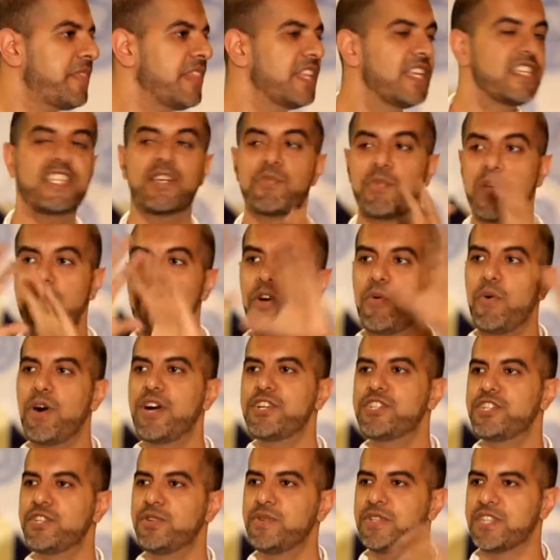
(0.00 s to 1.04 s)
They said, we don't
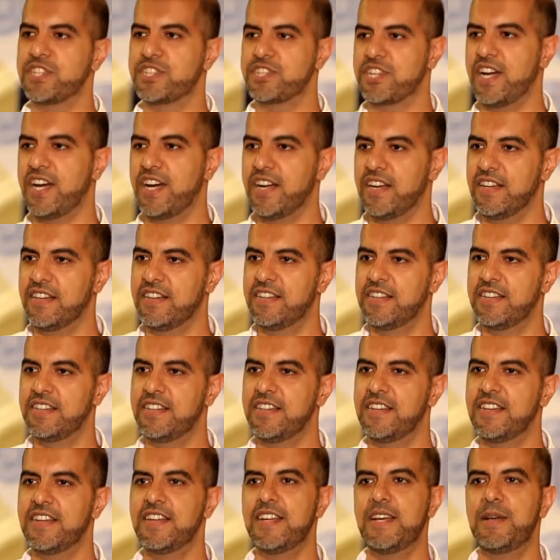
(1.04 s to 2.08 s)
want you in the shot.
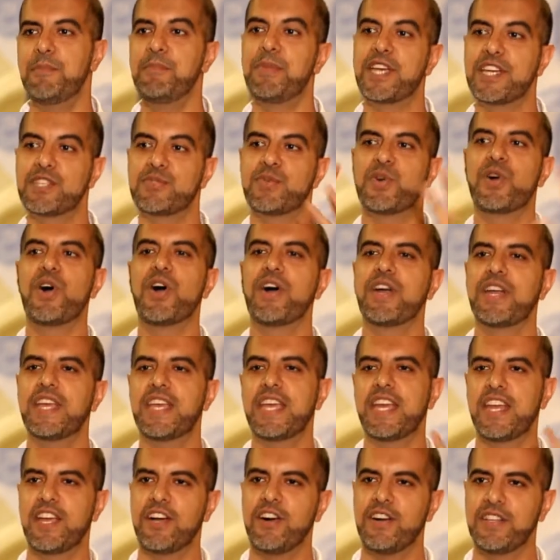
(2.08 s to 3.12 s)
Because we're already
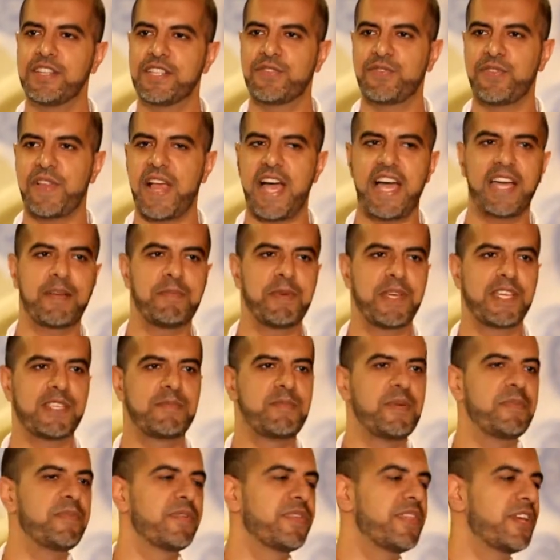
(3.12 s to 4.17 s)
getting all this flack because
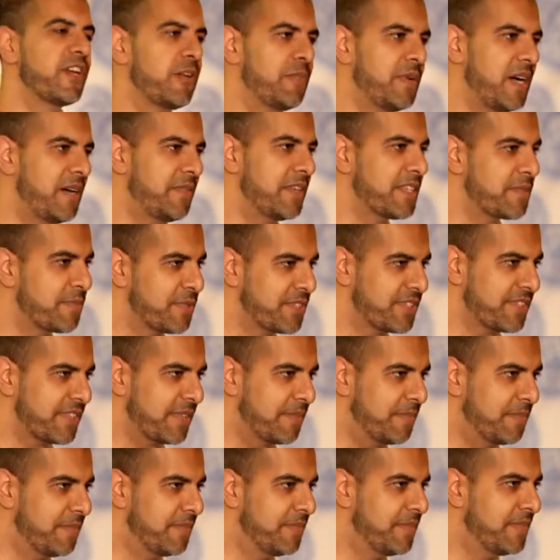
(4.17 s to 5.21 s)
people think Obama is
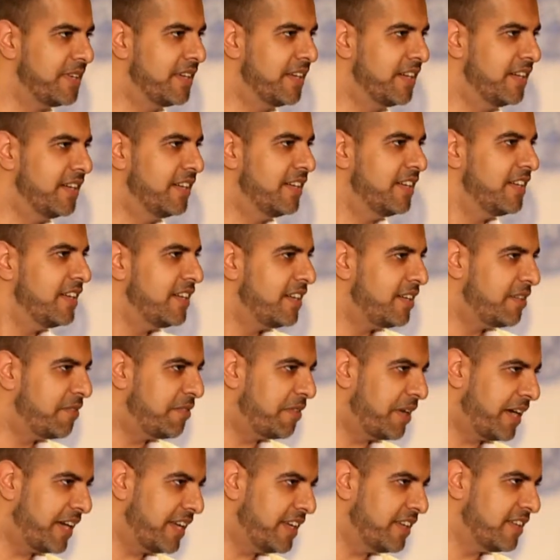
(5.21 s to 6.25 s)
Muslim,
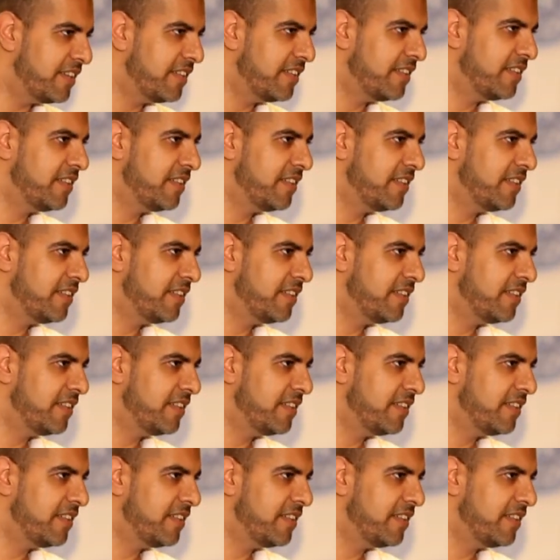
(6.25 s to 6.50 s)
right?